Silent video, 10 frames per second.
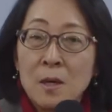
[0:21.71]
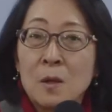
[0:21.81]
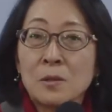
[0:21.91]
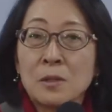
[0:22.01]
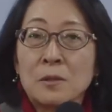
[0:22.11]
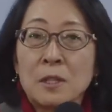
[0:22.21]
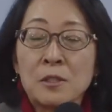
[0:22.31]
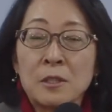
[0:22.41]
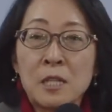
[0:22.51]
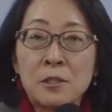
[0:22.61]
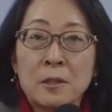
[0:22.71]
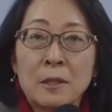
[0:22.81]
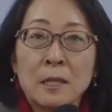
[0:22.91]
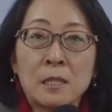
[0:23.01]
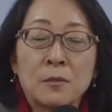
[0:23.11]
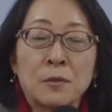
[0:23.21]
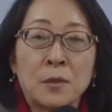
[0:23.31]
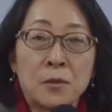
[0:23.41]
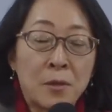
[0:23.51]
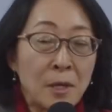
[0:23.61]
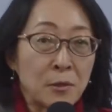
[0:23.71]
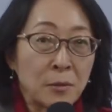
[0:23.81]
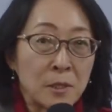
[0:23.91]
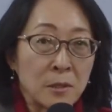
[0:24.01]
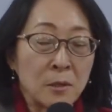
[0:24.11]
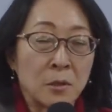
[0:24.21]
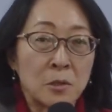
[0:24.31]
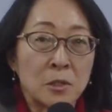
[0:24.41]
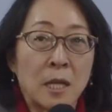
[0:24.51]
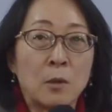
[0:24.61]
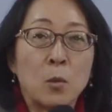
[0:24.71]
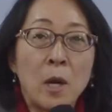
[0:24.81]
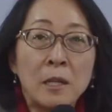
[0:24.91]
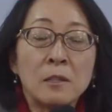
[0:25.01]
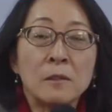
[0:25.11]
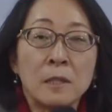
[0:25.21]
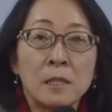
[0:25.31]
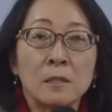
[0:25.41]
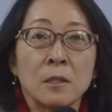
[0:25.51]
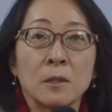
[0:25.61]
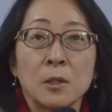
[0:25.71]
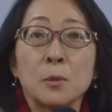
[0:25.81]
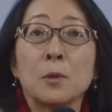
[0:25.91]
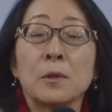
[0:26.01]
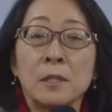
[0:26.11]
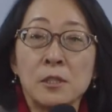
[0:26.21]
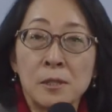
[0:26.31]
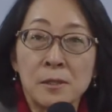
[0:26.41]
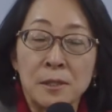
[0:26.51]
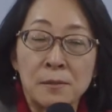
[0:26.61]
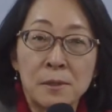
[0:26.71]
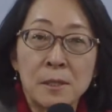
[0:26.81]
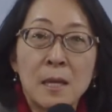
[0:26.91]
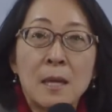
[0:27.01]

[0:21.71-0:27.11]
Also, the International Alliance for Drought was launched. And while these are global initiatives,